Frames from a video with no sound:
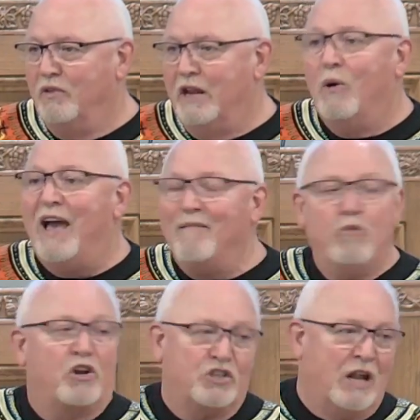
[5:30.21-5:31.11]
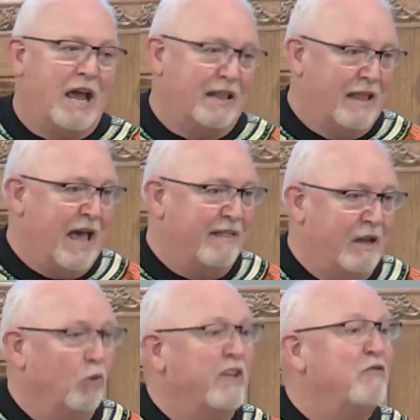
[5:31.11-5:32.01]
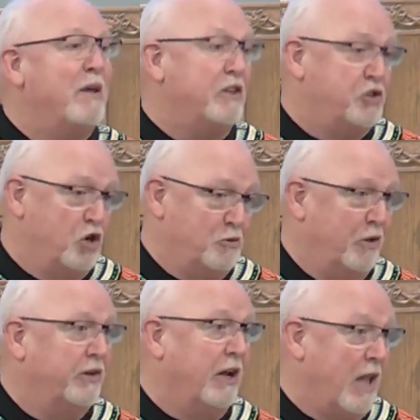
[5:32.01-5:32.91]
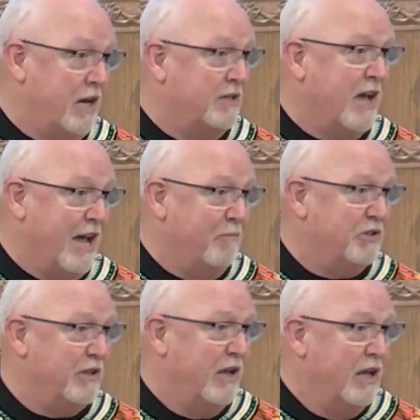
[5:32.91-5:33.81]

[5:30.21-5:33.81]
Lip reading: They don't have books like that. They don't leave them at the church building a lot of times